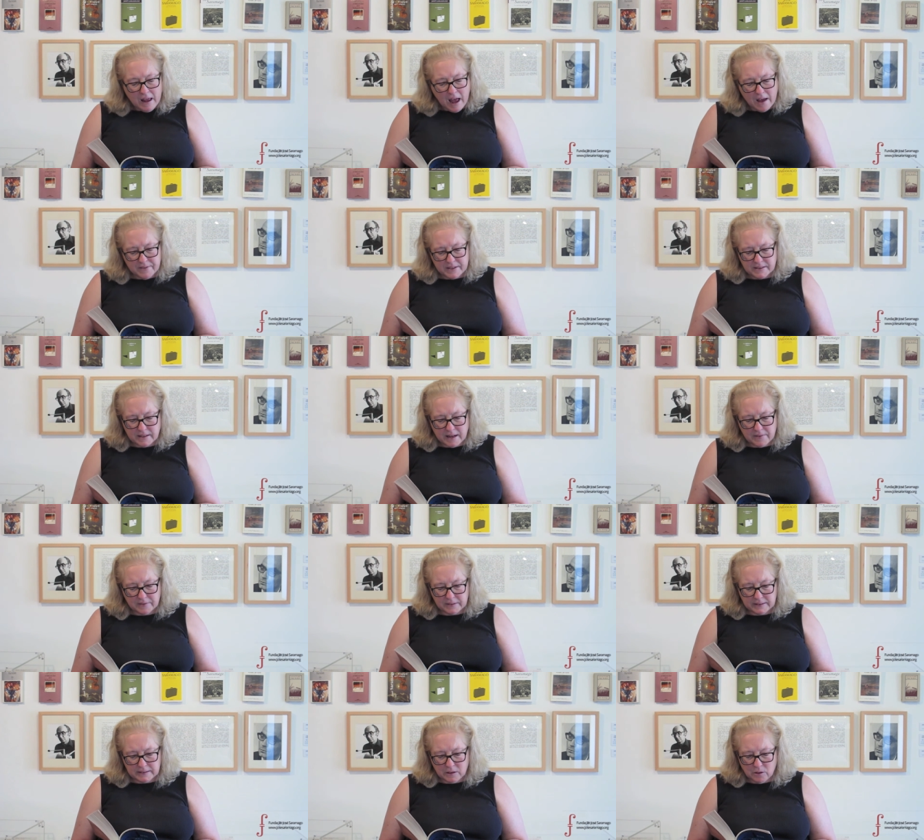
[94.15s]
Having saved
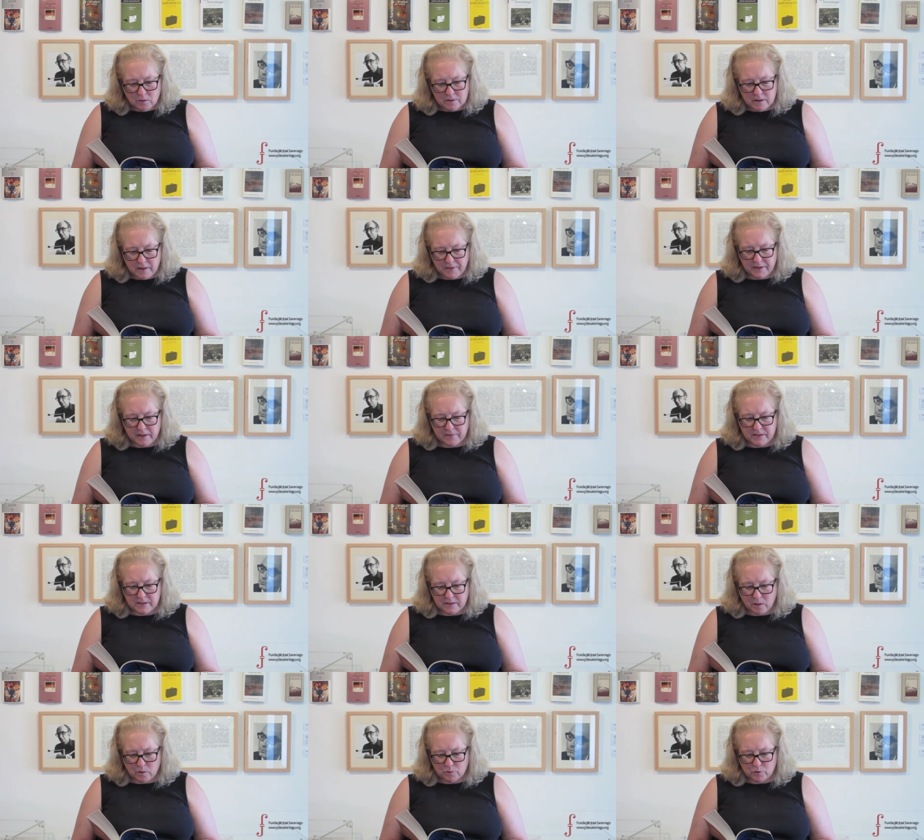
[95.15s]
little or nothing of his
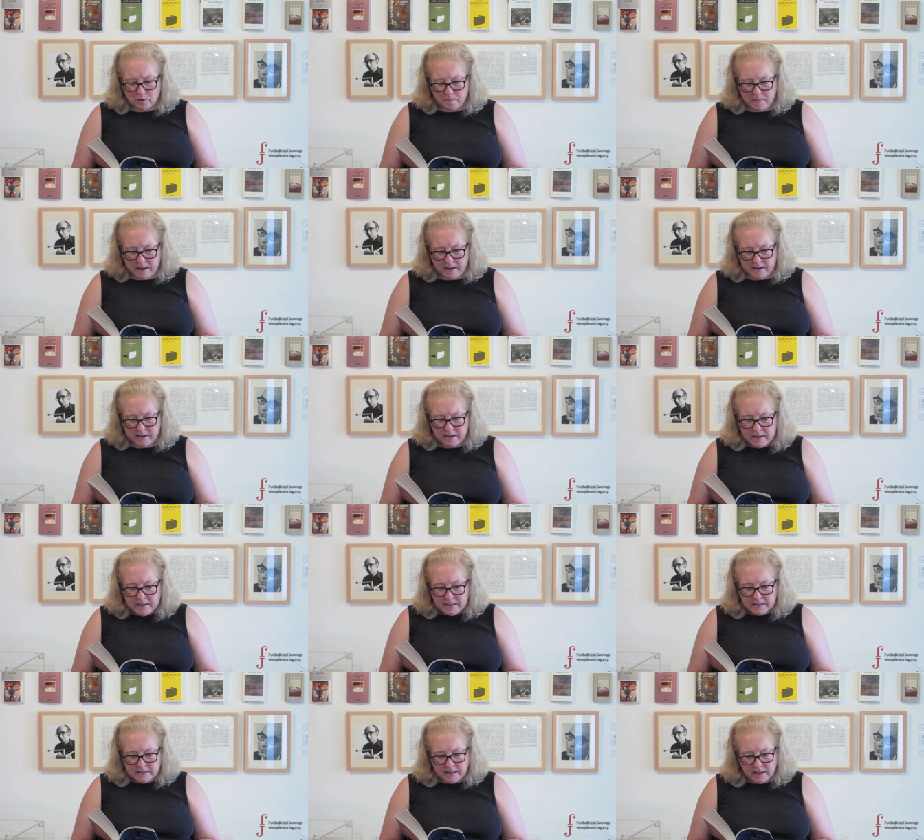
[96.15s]
soldier's pay,
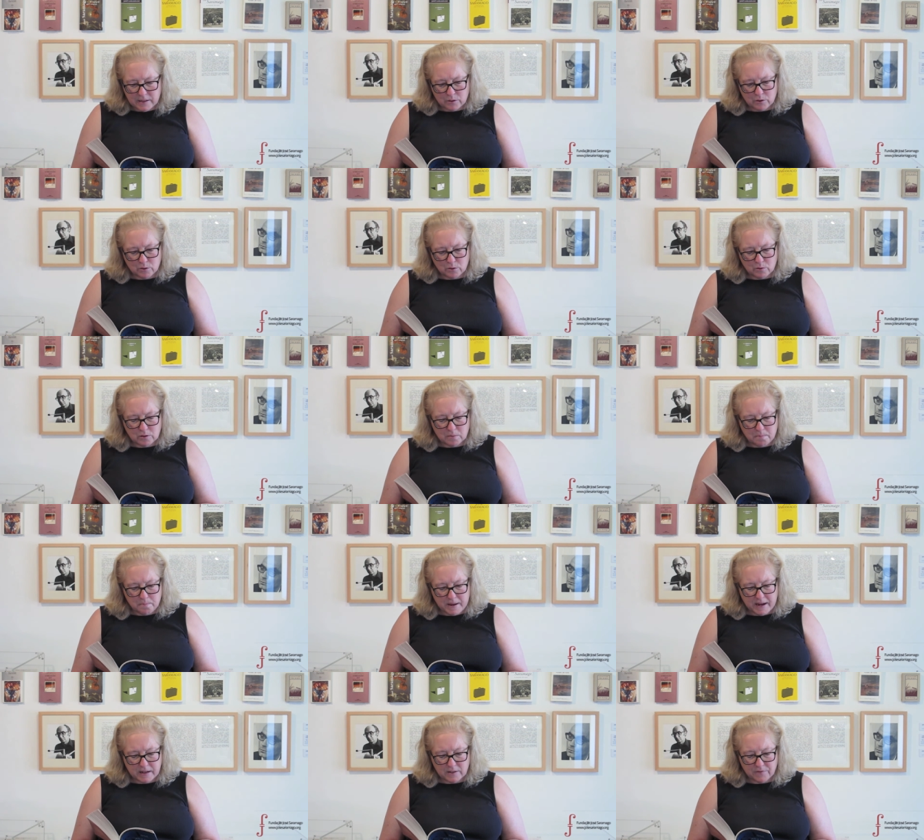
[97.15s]
Setisus
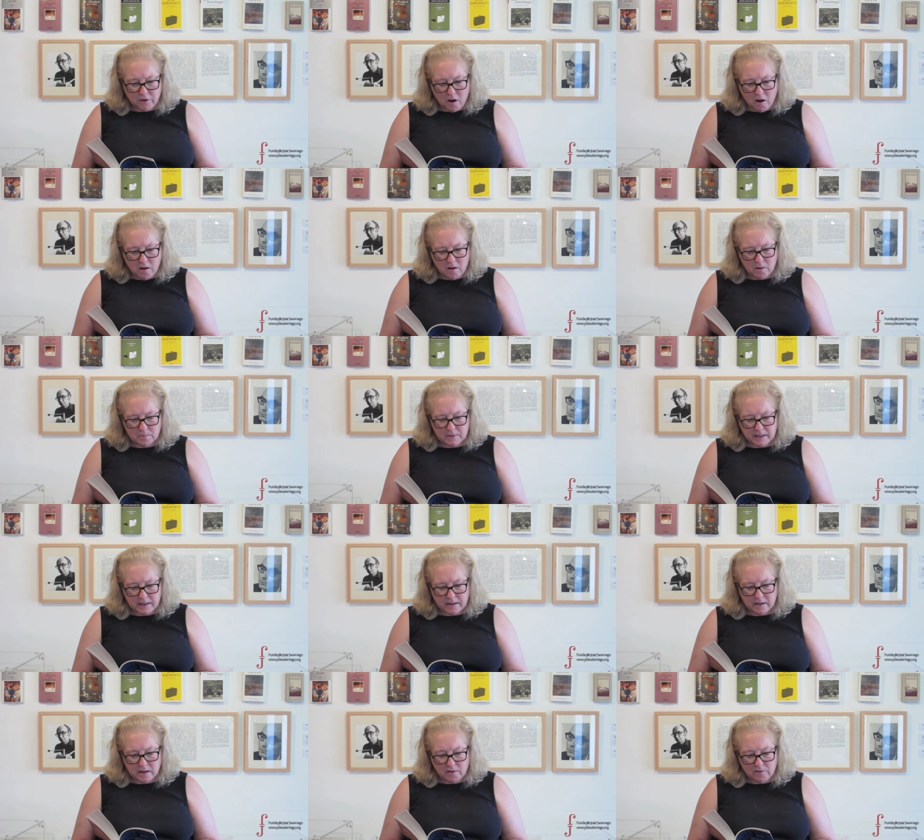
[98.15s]
begged for alms
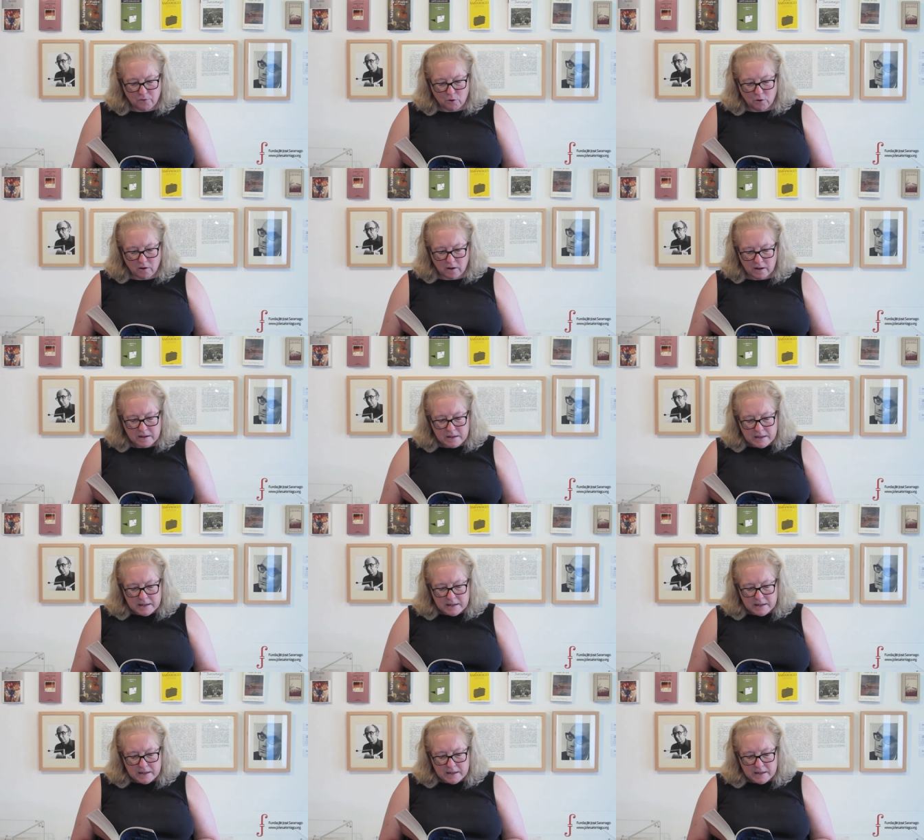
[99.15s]
in Evora